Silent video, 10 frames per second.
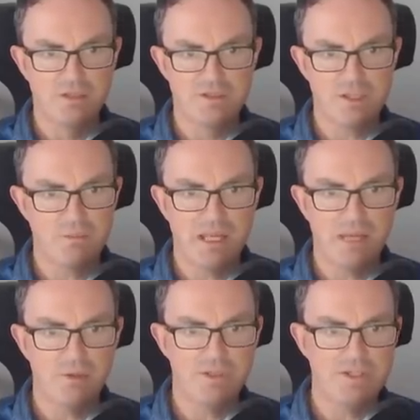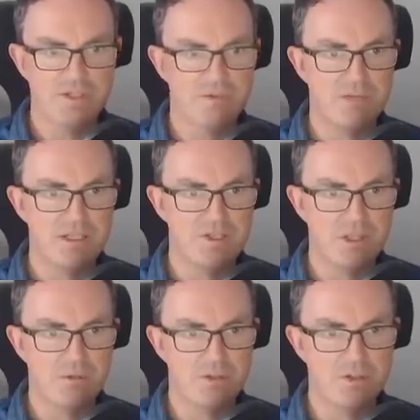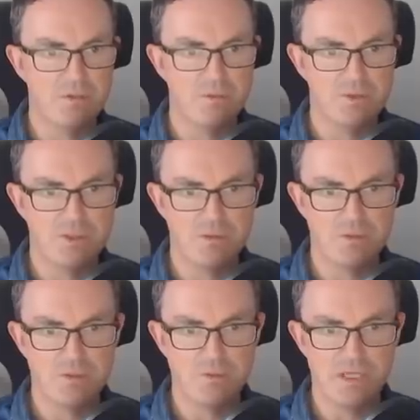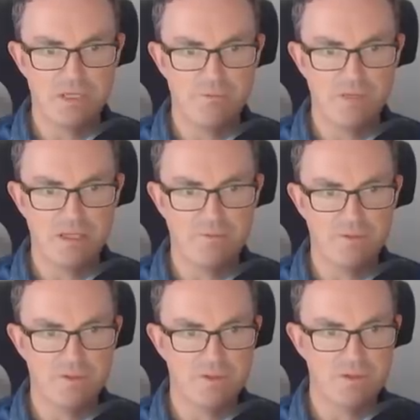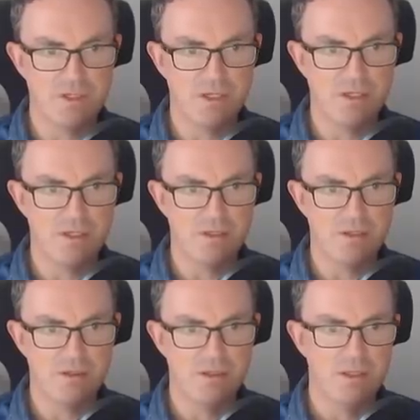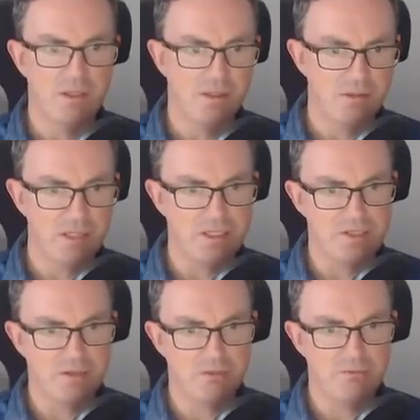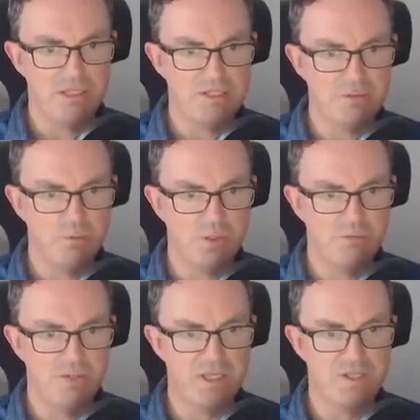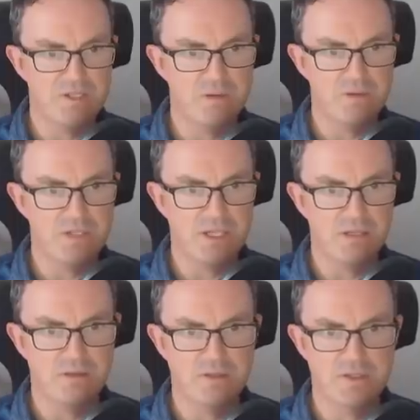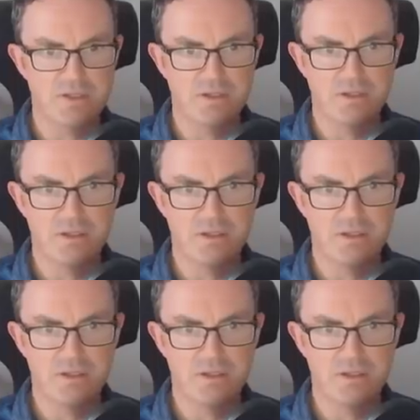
Somehow these threes don't do don't do me any favors. Uh, okay, so three is in one of these two cells.